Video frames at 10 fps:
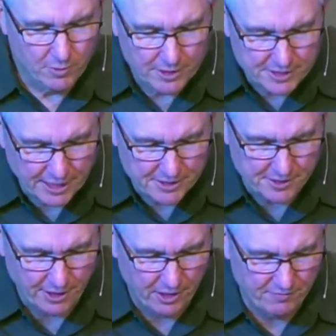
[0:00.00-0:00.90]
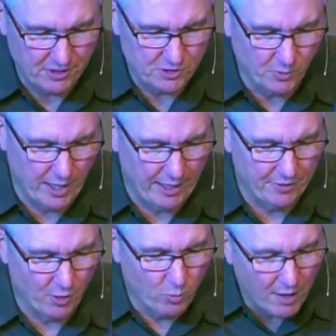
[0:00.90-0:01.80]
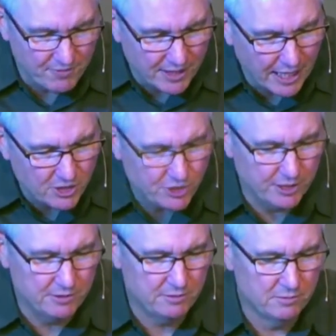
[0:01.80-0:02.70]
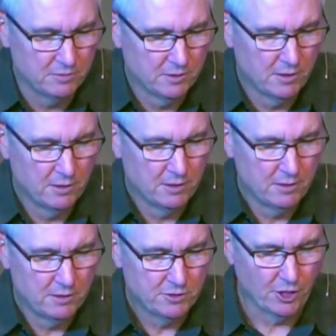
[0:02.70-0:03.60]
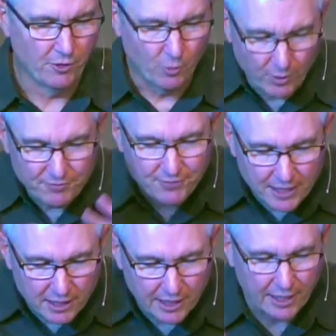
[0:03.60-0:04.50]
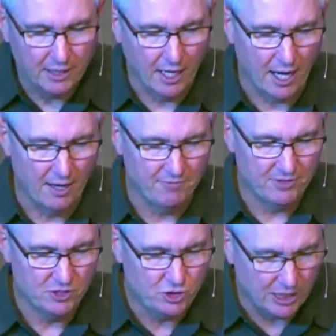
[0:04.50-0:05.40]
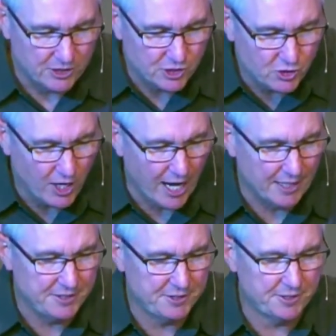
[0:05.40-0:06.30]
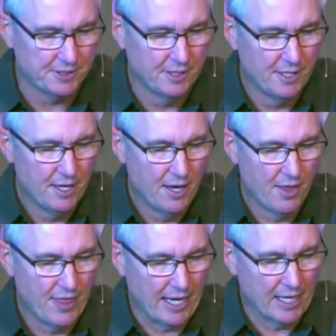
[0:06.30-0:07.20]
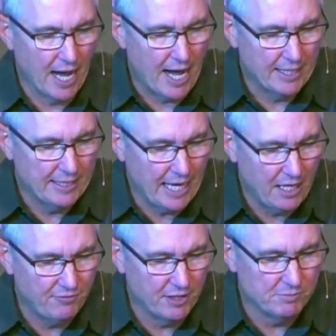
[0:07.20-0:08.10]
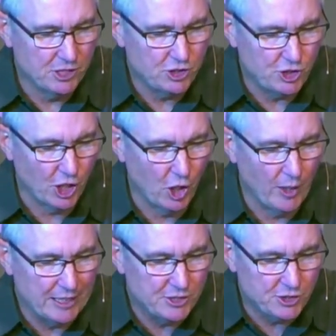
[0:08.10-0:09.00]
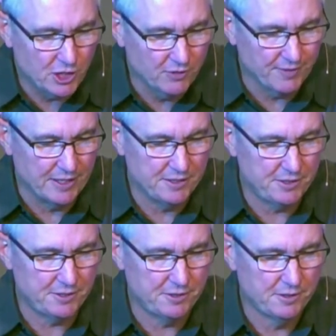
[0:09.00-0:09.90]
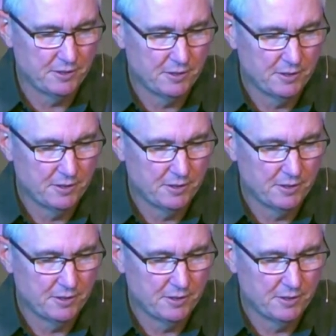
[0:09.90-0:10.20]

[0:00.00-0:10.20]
what it says there in verse 1. The revelation, so the revealing of Jesus Christ that God gave him to show his servants